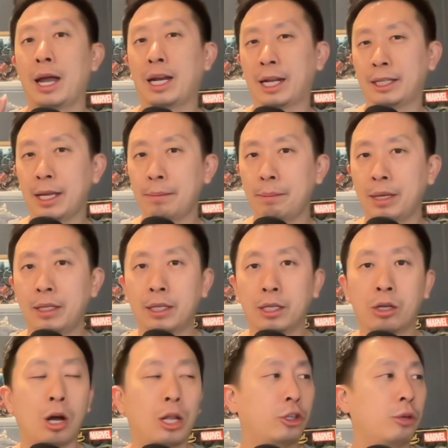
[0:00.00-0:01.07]
And I did make this
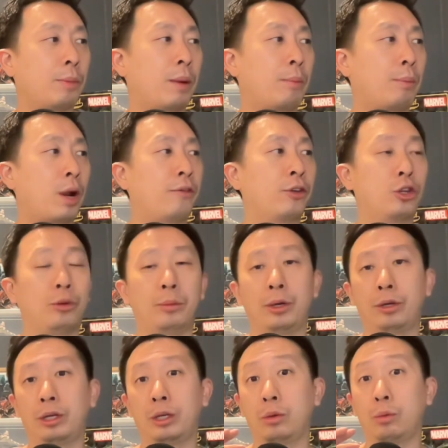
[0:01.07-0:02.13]
call out to my private
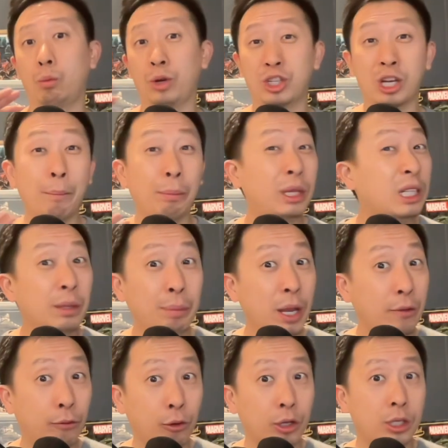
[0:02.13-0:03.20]
community, which completely
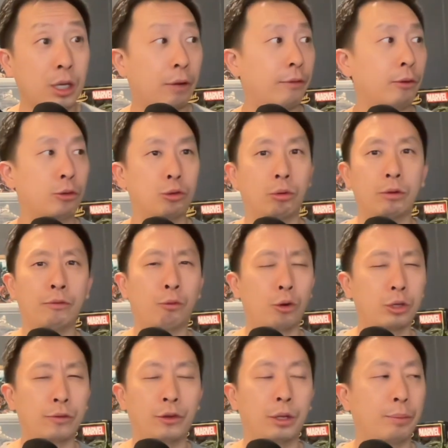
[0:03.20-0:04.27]
paid for itself. It was only four
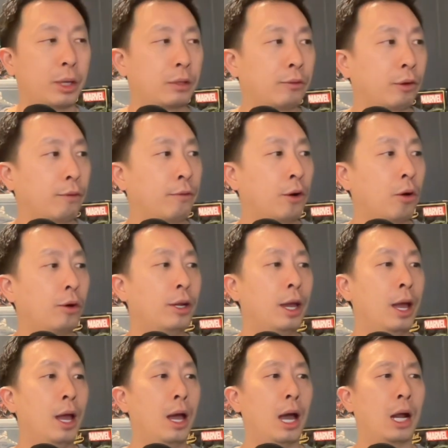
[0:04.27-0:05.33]
hundred fifty bucks for the phone.
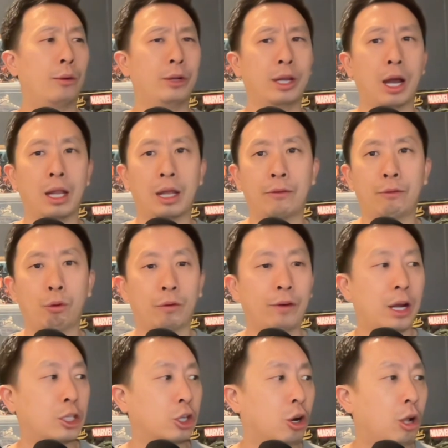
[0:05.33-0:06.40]
I already got like four hundred or
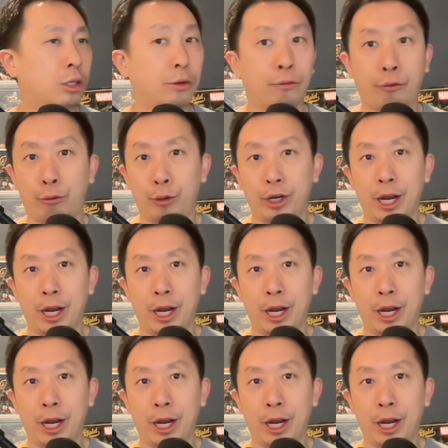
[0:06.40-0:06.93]
five hundred dollars in free